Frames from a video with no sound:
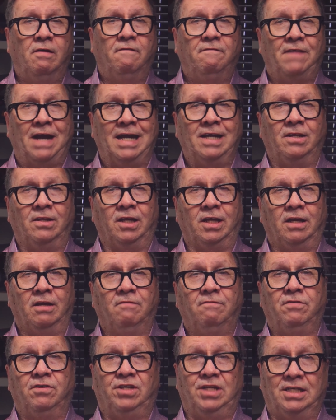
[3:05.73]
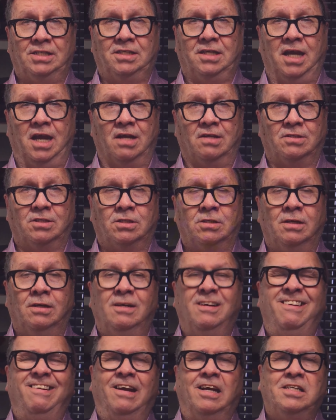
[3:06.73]
Finally, for discounts,
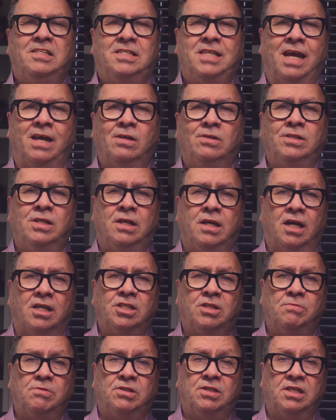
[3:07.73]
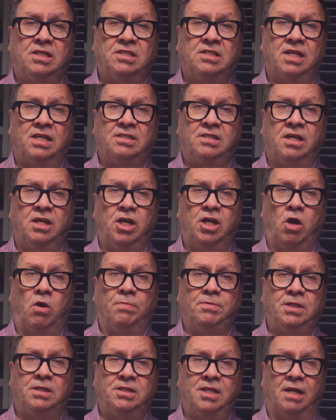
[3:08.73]
sales and customer success can go up
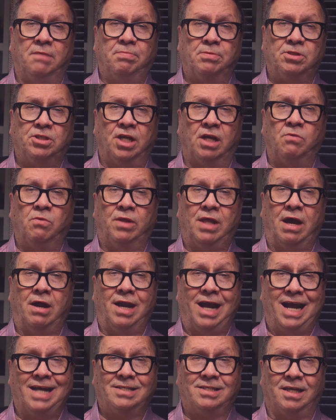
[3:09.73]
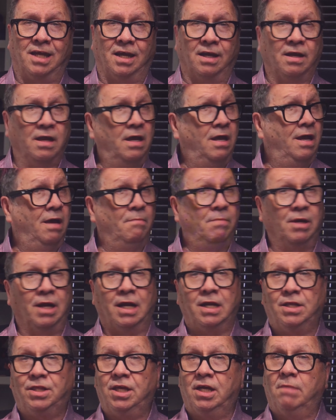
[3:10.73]
to 10% without asking, but
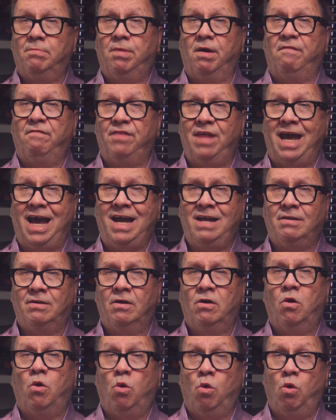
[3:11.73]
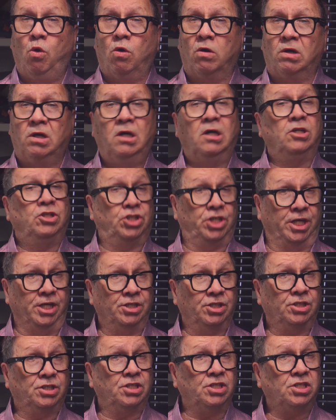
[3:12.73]
anything above that or
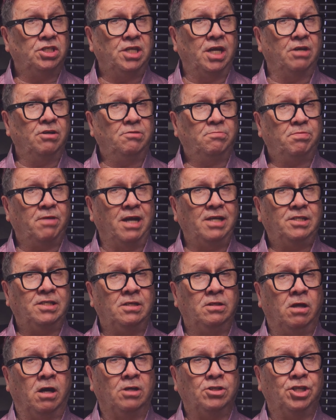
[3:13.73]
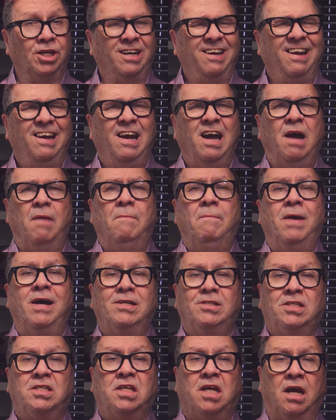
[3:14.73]
changes to standard pricing logic
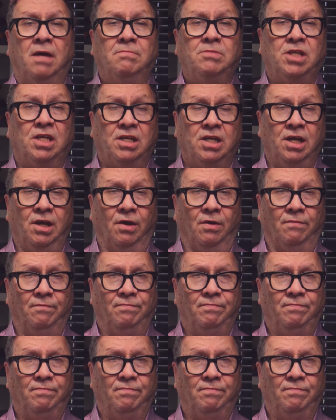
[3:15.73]
must come to you.